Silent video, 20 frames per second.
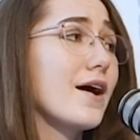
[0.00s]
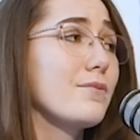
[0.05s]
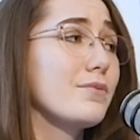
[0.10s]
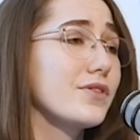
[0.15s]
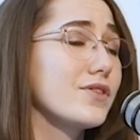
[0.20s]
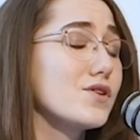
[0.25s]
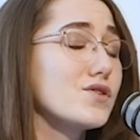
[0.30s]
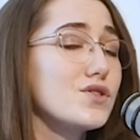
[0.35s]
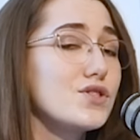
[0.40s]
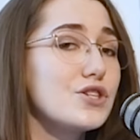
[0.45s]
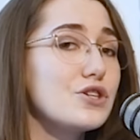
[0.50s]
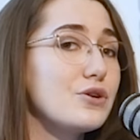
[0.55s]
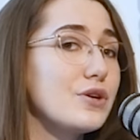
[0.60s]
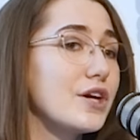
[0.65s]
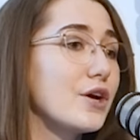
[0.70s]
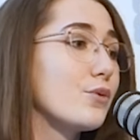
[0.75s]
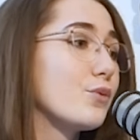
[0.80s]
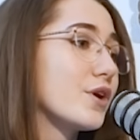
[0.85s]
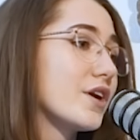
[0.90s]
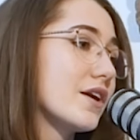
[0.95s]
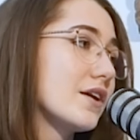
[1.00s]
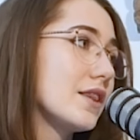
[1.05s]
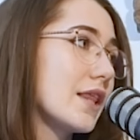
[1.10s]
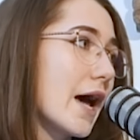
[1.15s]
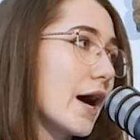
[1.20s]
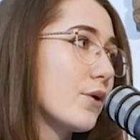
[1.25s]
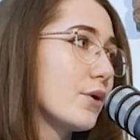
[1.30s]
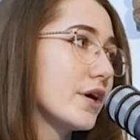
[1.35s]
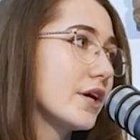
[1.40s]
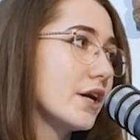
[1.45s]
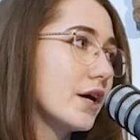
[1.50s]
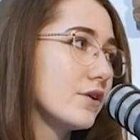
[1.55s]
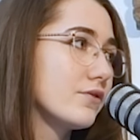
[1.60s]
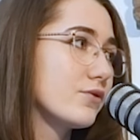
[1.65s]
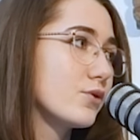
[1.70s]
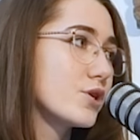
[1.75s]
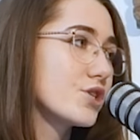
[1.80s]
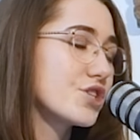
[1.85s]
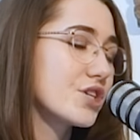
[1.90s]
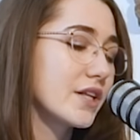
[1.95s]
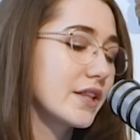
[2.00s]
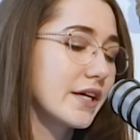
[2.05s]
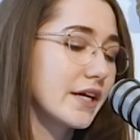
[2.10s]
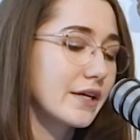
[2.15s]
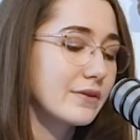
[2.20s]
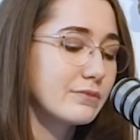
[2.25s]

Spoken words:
but the studio wouldn't allow it, unfortunately.